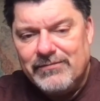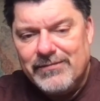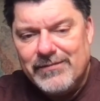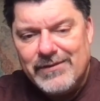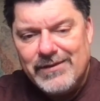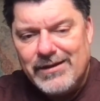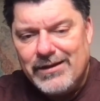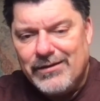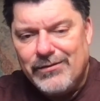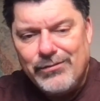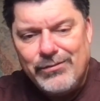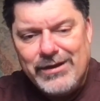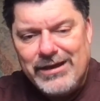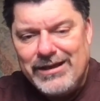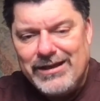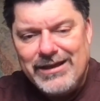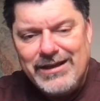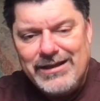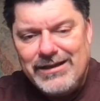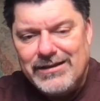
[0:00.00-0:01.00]
that we
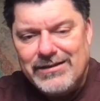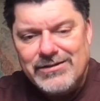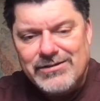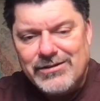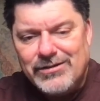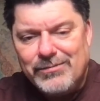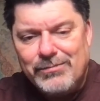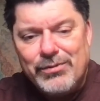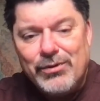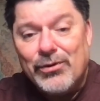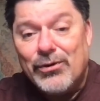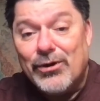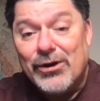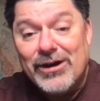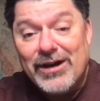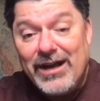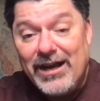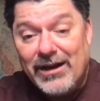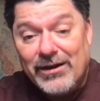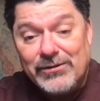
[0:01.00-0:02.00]
need to
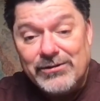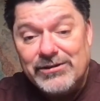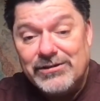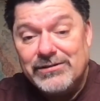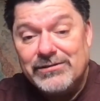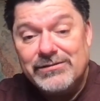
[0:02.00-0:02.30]
pour out.